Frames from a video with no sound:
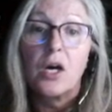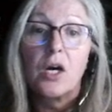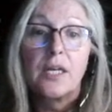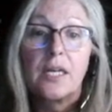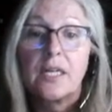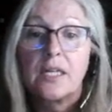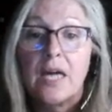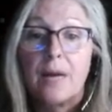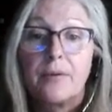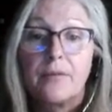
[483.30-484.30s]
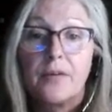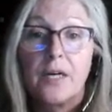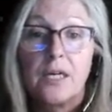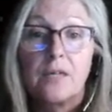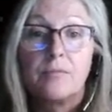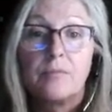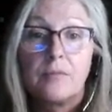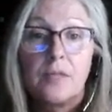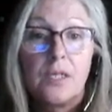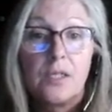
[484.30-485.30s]
on any type of
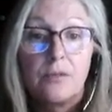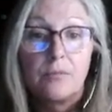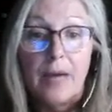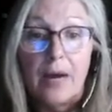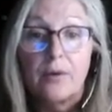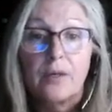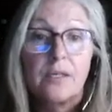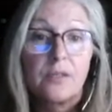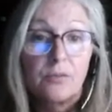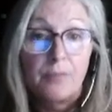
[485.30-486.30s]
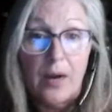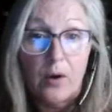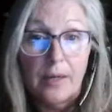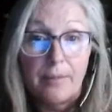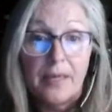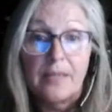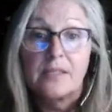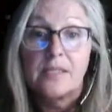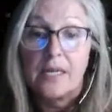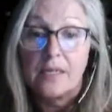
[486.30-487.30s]
power
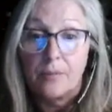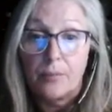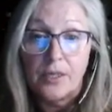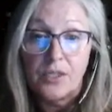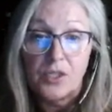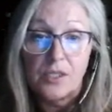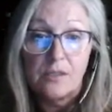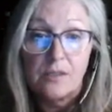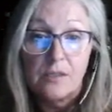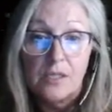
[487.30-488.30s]
imbalance and oppression.